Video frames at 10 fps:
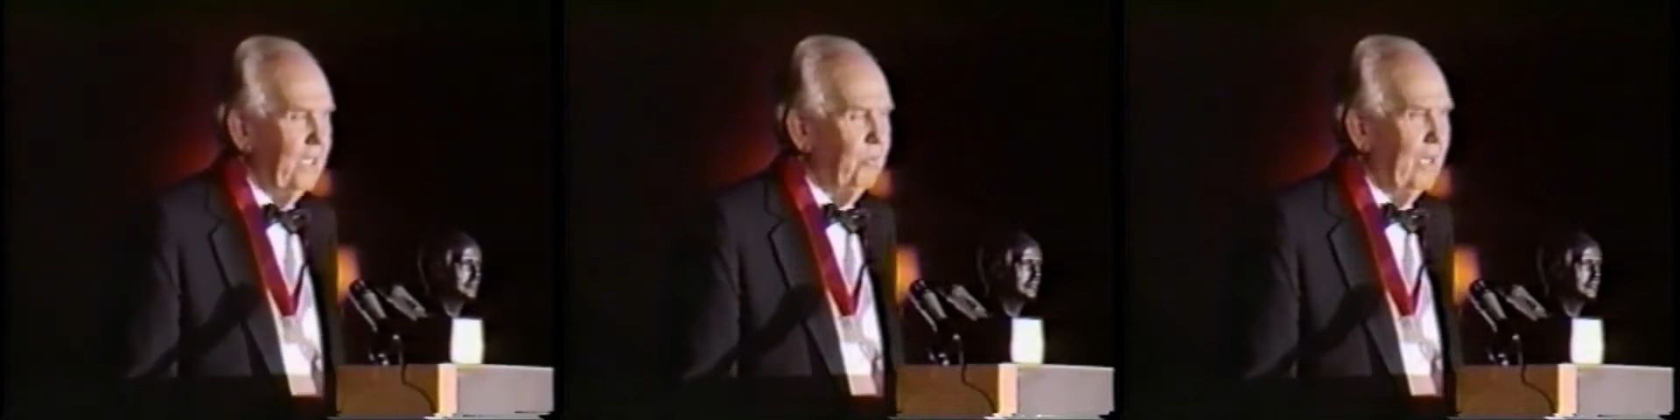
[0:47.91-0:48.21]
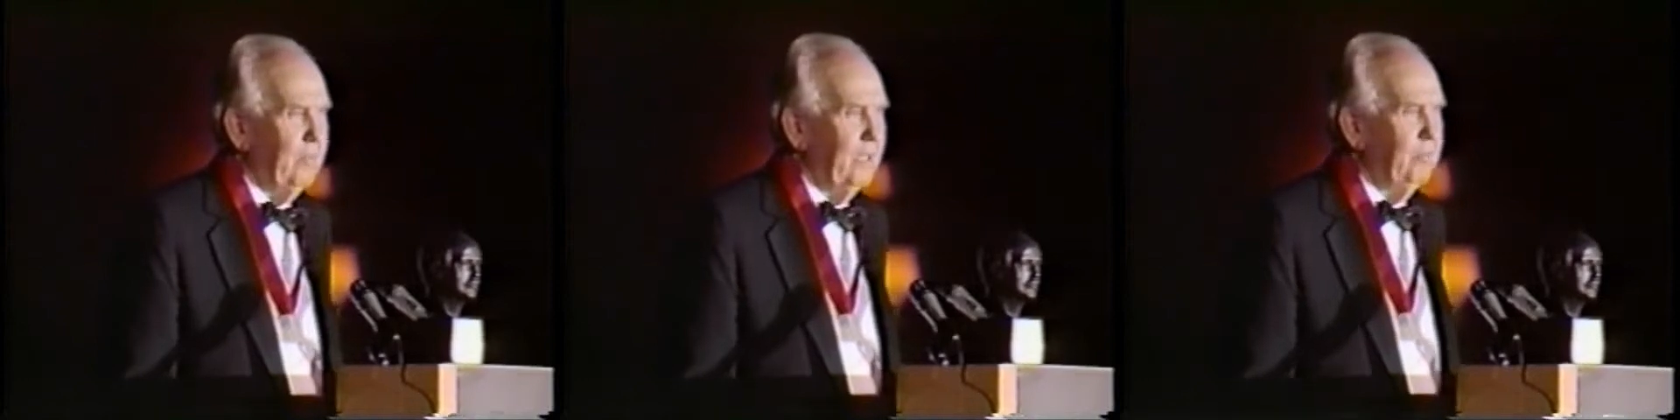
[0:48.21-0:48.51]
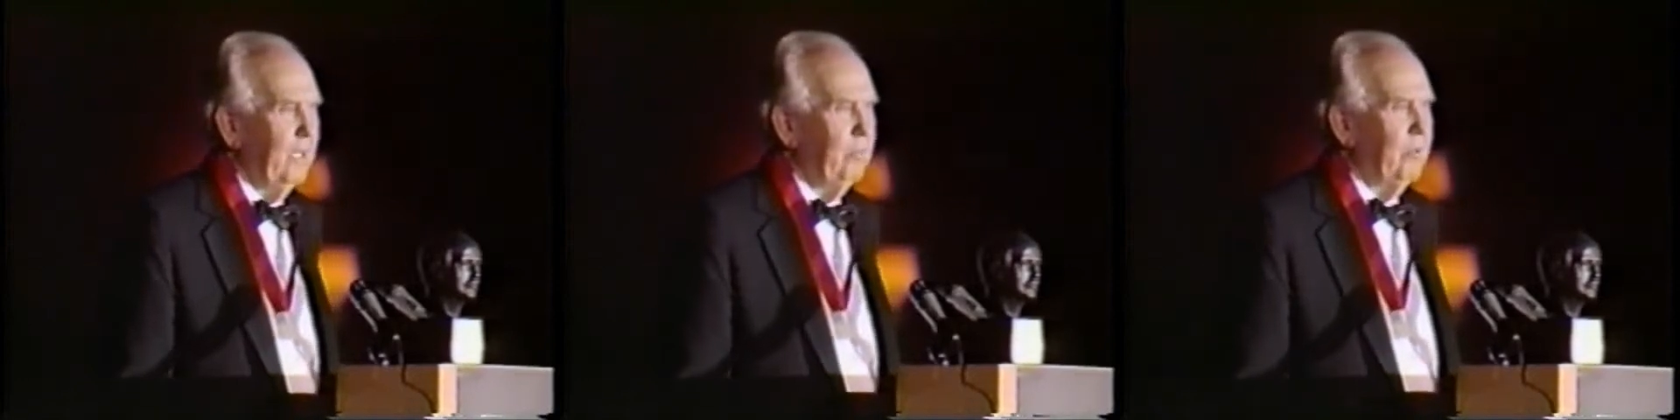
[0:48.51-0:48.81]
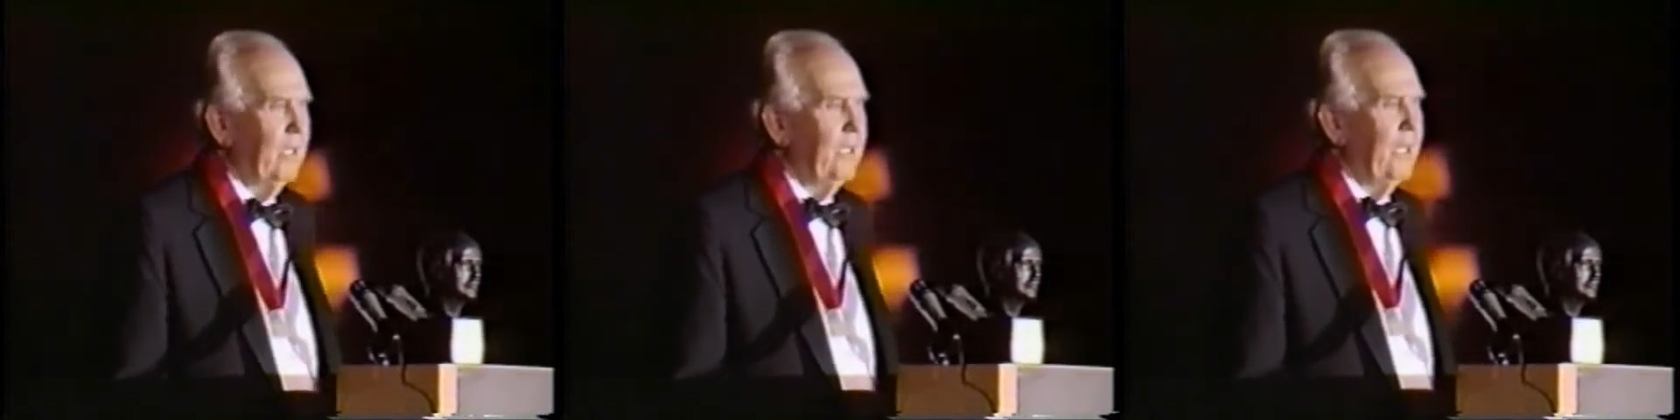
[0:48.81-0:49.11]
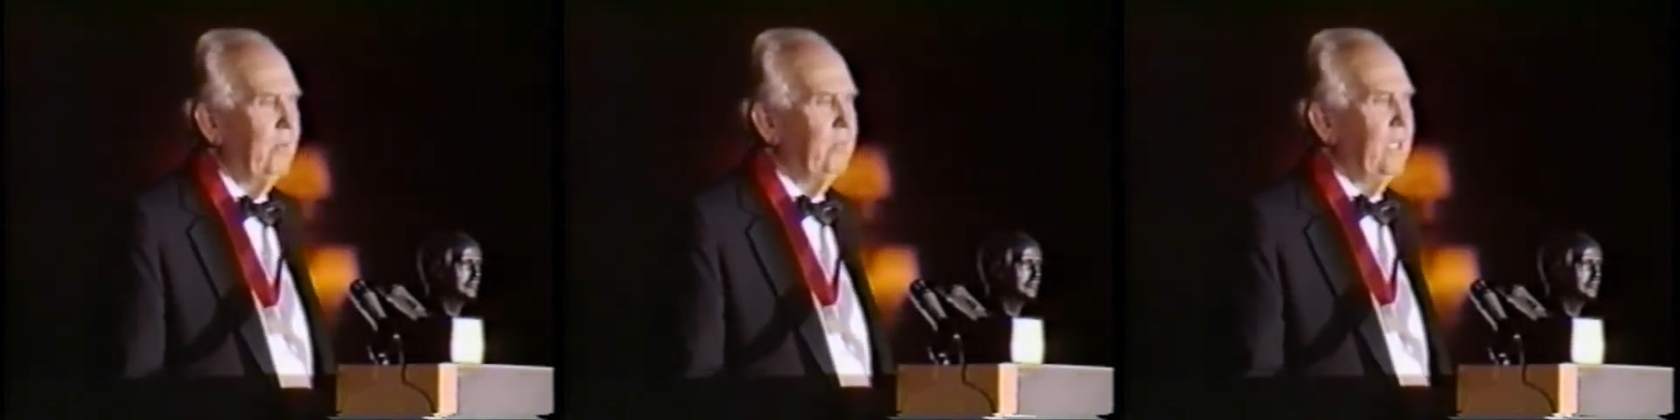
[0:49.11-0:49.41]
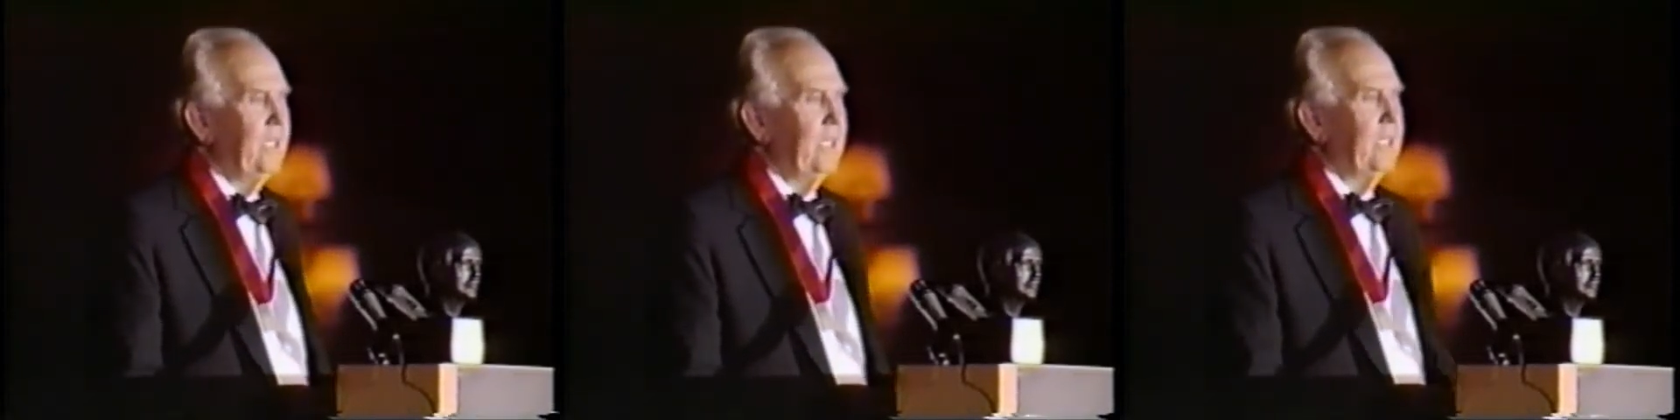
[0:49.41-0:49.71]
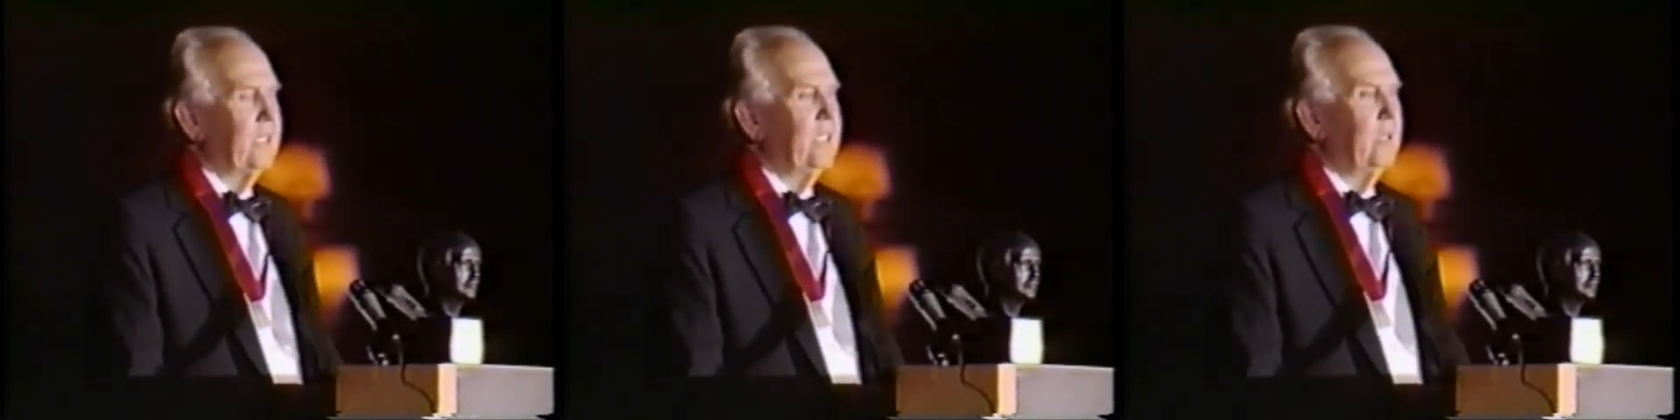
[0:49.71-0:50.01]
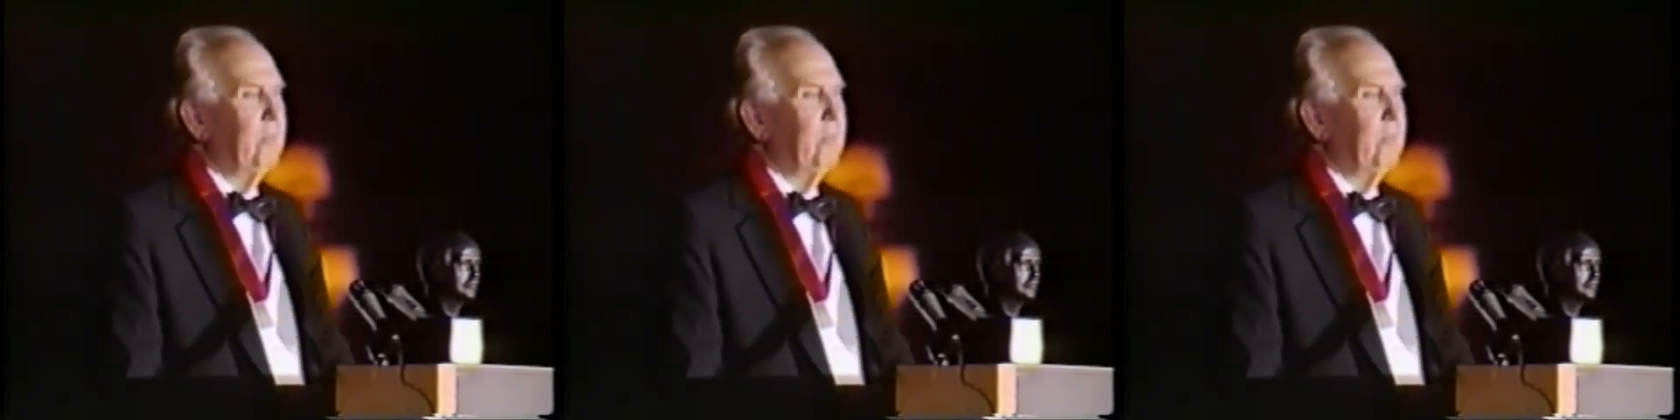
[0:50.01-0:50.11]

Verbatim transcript: and how many people had helped me to get to